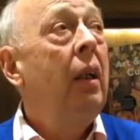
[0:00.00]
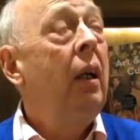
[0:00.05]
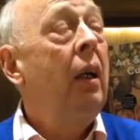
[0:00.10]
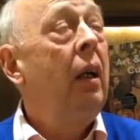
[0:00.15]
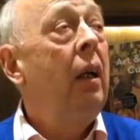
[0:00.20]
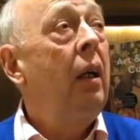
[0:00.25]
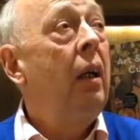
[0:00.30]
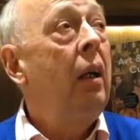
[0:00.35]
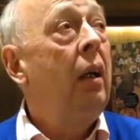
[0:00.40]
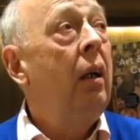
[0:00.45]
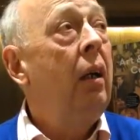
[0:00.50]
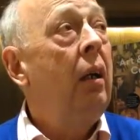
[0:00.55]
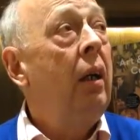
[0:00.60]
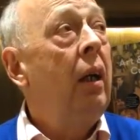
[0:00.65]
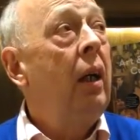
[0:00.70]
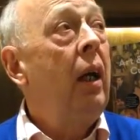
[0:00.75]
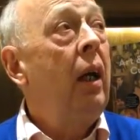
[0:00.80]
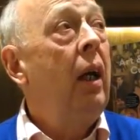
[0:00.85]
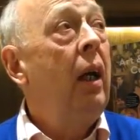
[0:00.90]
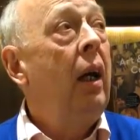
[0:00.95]

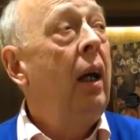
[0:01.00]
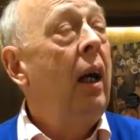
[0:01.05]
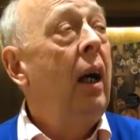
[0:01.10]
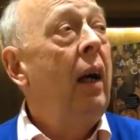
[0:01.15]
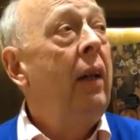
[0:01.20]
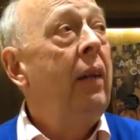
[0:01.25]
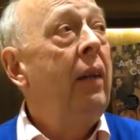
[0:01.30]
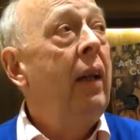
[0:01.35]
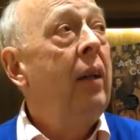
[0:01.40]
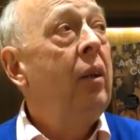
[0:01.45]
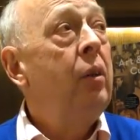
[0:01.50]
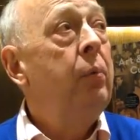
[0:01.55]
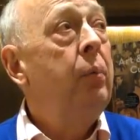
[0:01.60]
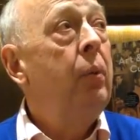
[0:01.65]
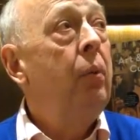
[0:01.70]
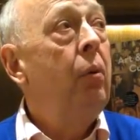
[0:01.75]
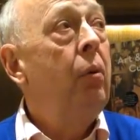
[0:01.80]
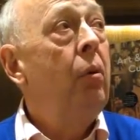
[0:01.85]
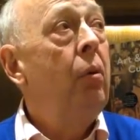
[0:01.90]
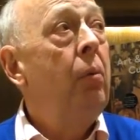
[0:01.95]
And that's
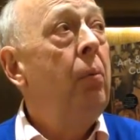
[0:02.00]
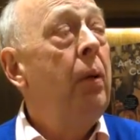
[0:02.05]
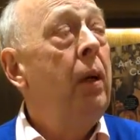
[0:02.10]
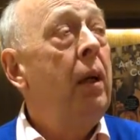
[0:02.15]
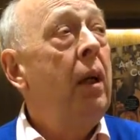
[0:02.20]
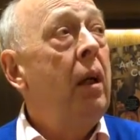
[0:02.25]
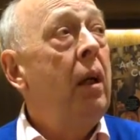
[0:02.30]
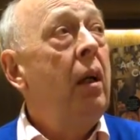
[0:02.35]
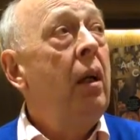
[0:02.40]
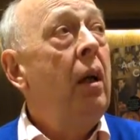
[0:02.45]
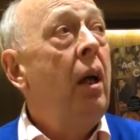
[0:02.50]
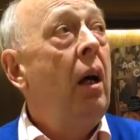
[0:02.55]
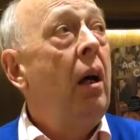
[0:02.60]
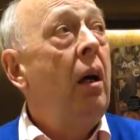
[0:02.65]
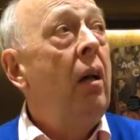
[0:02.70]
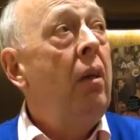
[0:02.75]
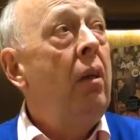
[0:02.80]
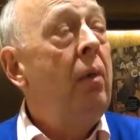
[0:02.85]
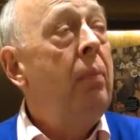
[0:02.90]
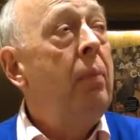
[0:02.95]
probably
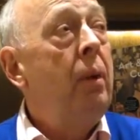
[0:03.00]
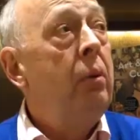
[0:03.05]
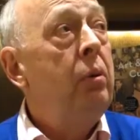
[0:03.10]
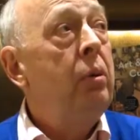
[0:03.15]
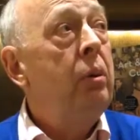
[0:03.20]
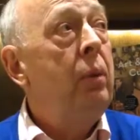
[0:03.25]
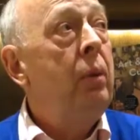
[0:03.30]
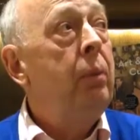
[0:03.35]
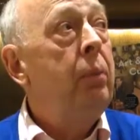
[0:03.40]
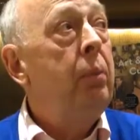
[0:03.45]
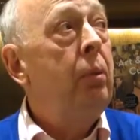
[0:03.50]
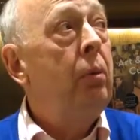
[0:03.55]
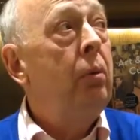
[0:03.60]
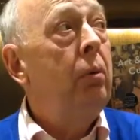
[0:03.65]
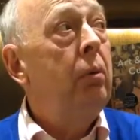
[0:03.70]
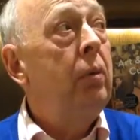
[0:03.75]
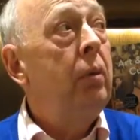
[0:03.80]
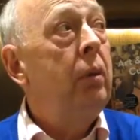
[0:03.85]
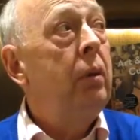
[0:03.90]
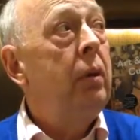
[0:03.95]
the most
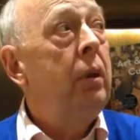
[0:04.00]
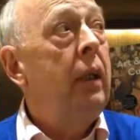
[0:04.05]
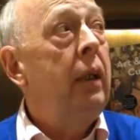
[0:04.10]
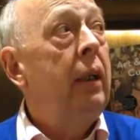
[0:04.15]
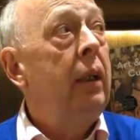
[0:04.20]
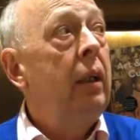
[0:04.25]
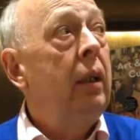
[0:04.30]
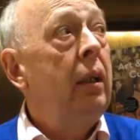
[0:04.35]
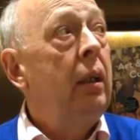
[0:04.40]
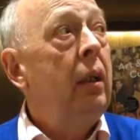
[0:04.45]
important thing